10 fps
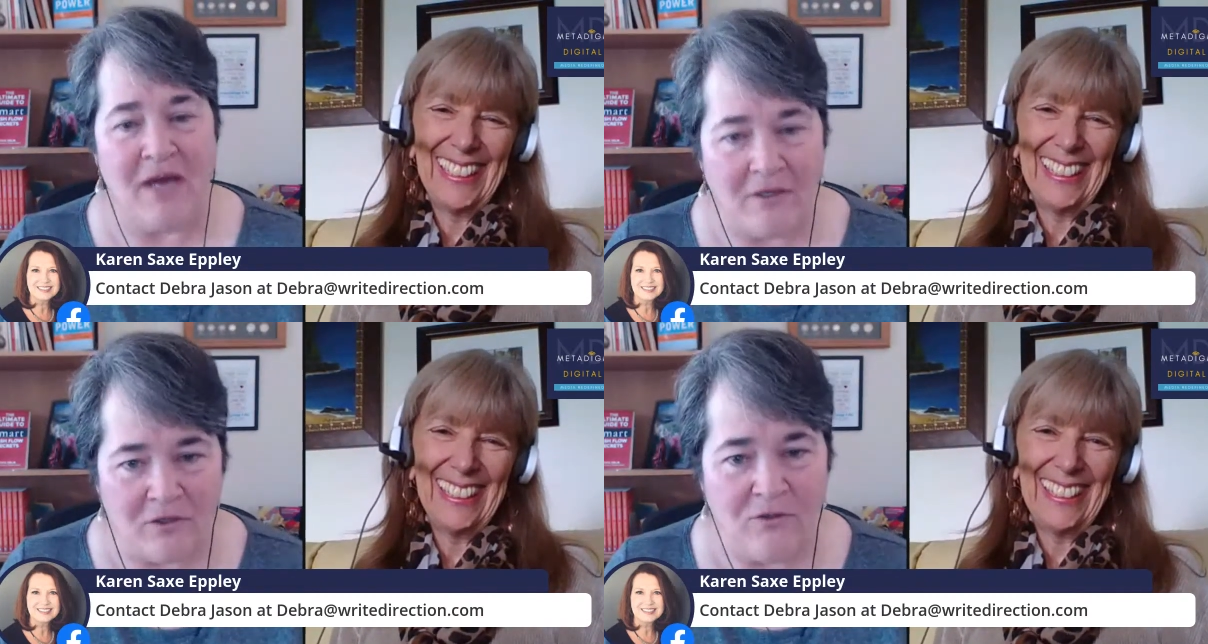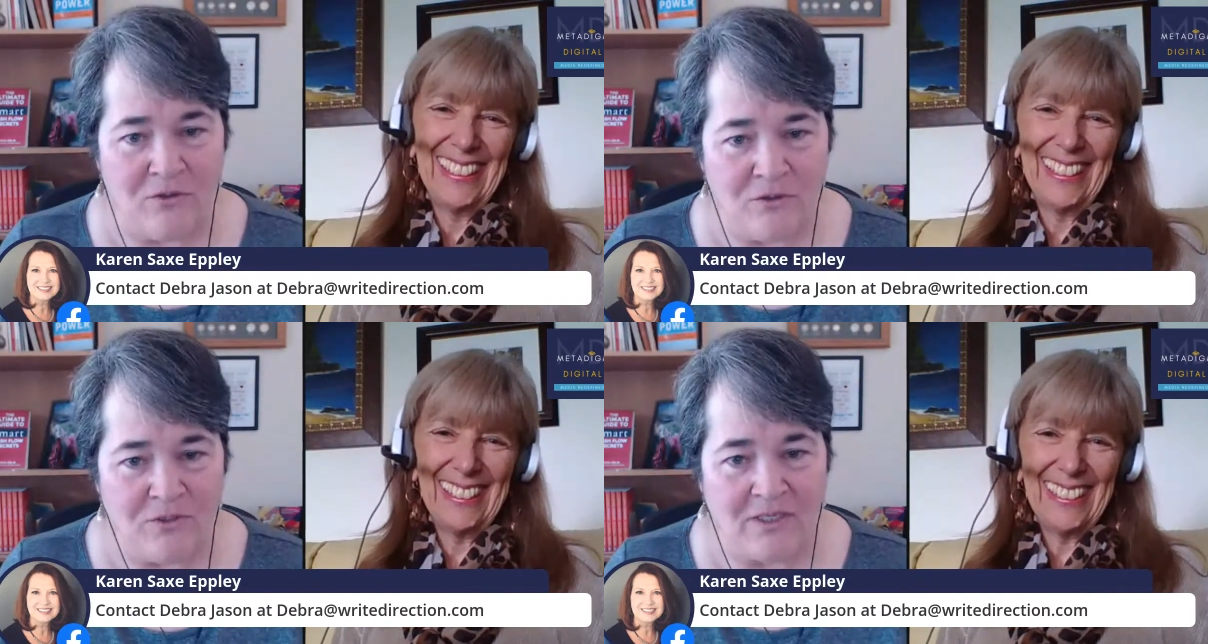Speaker 1: value
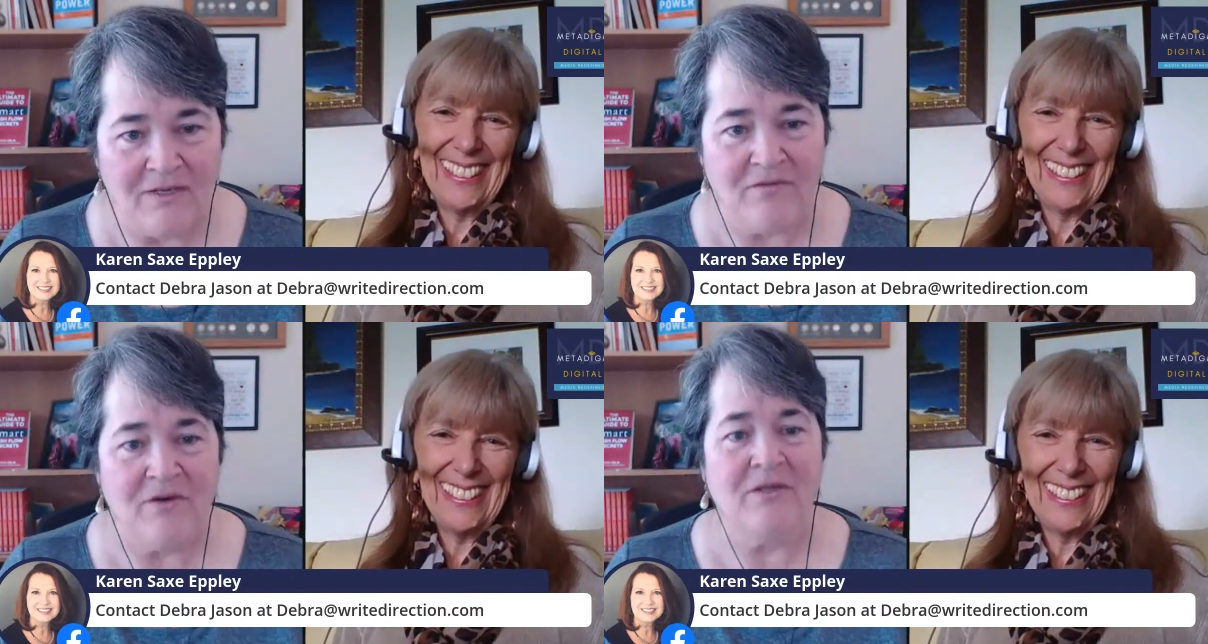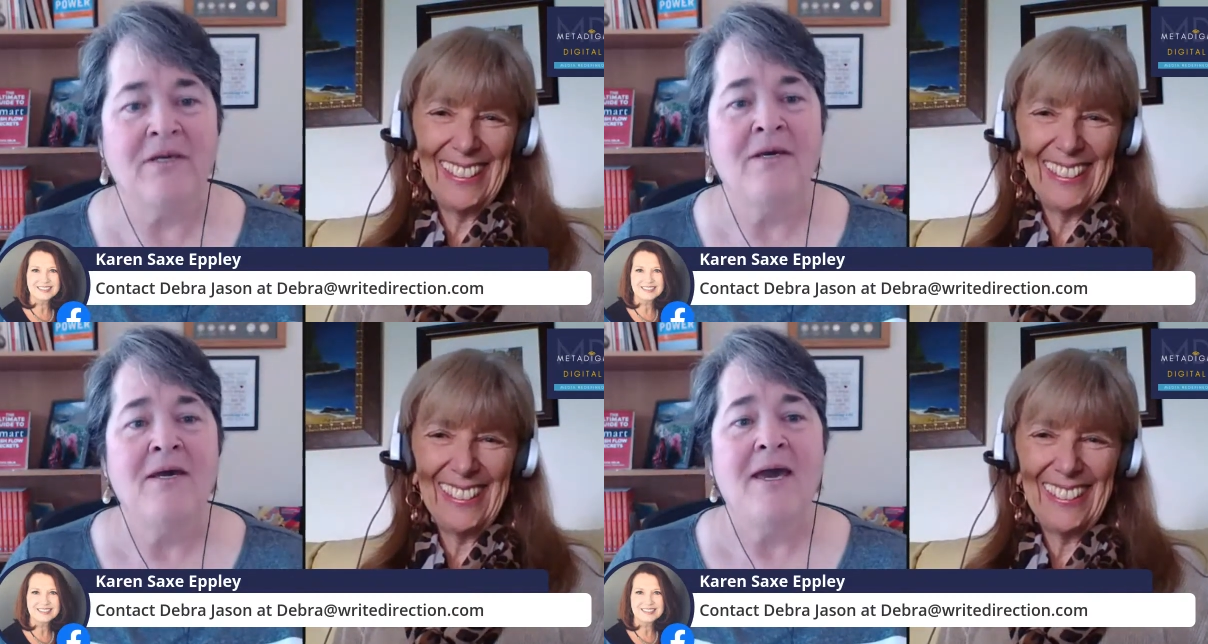you delivered.
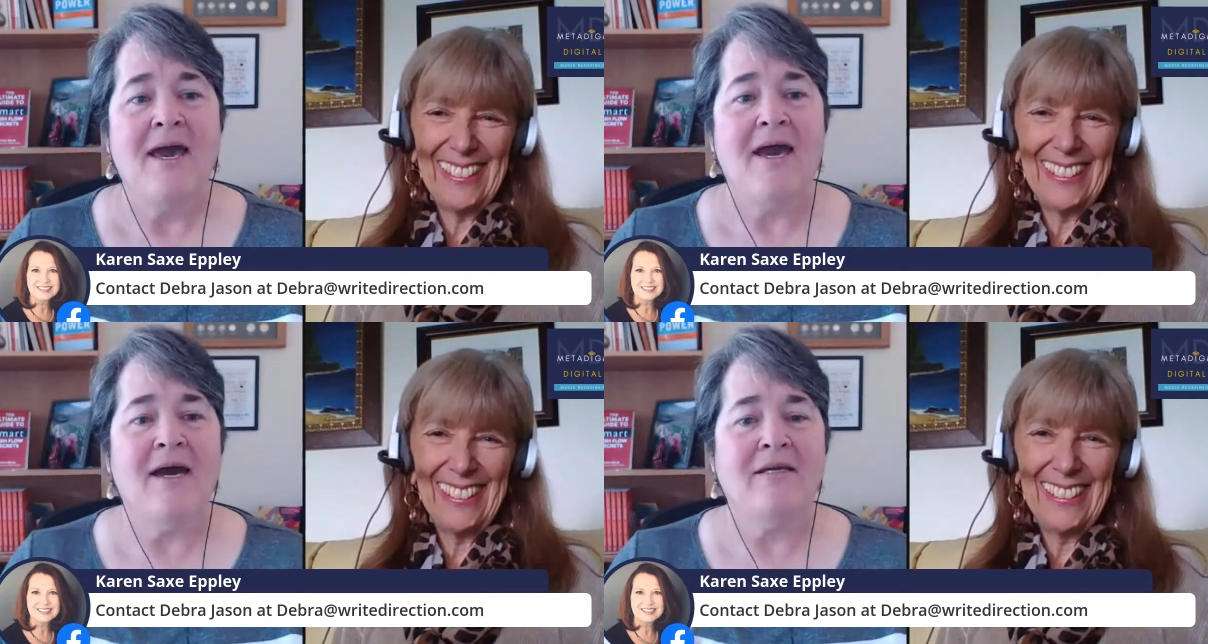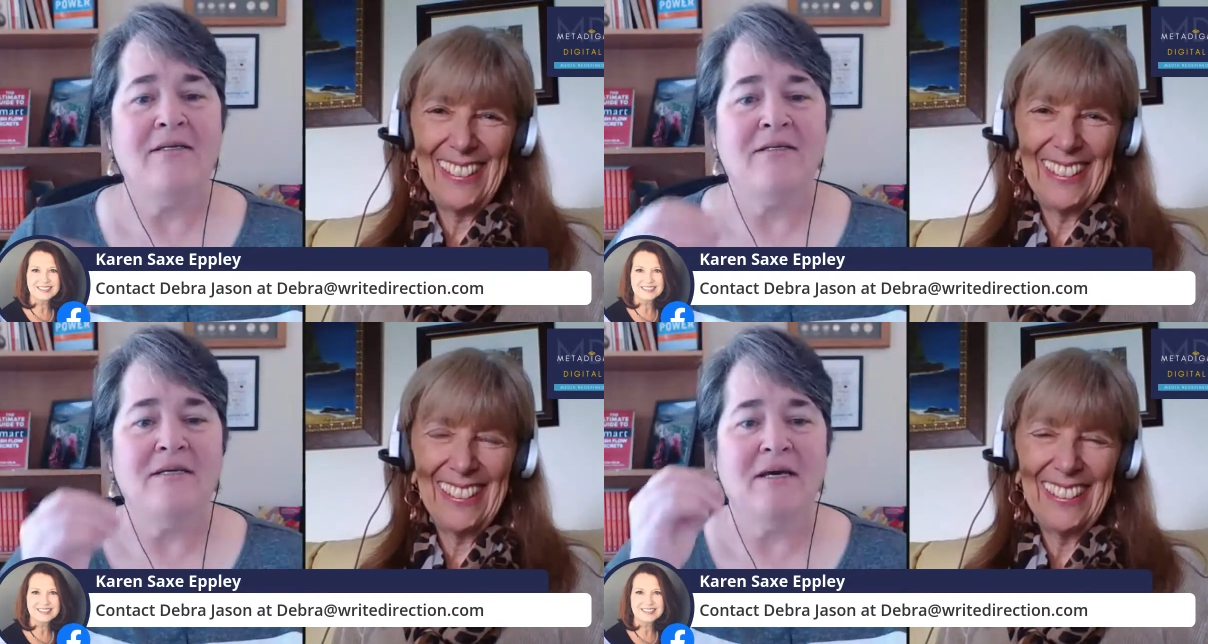And